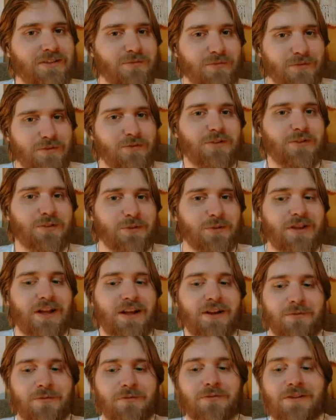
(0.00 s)
resort to a
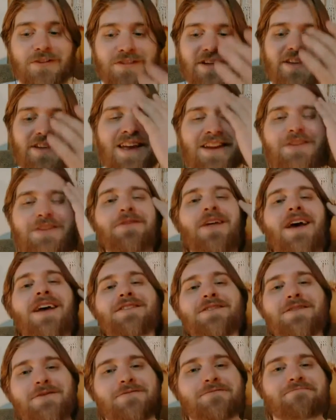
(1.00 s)
lot of reruns. And they do that
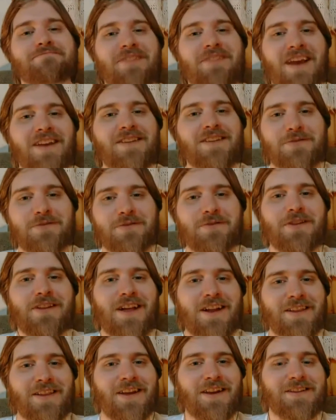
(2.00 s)
too. They do do a
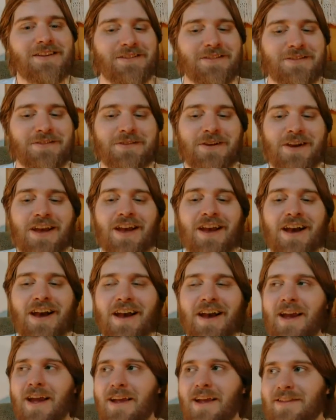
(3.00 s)
lot of that too.
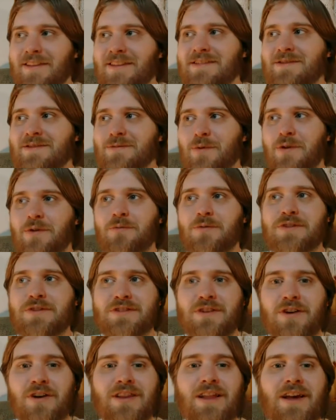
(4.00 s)
Uh, and this is where we
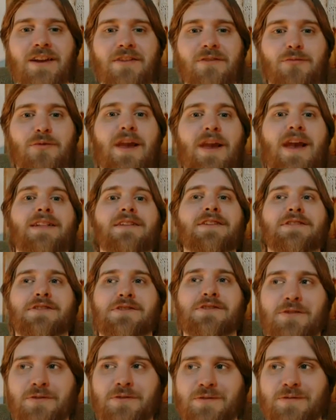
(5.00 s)
saw a lot of the reality
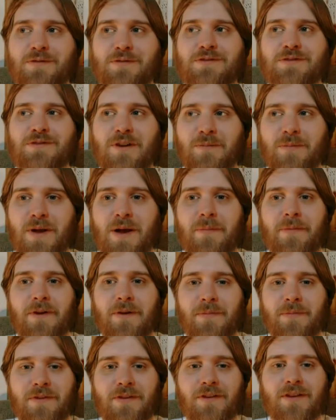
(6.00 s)
shows first start popping
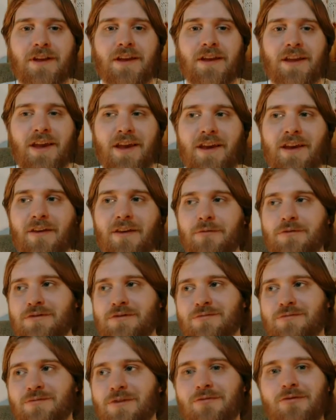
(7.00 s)
up. And they're like, hey, we'll
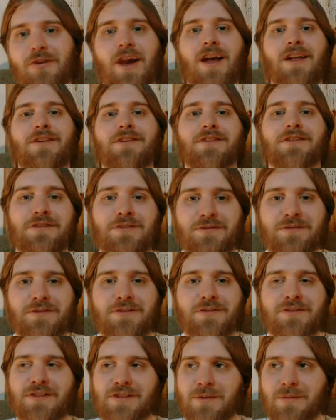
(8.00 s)
just run reality shows
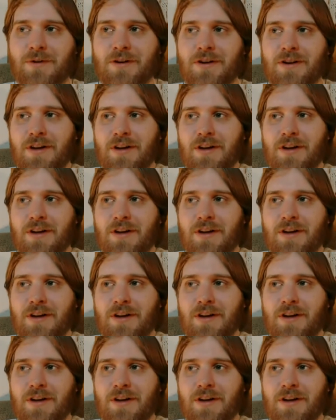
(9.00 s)
during the summer.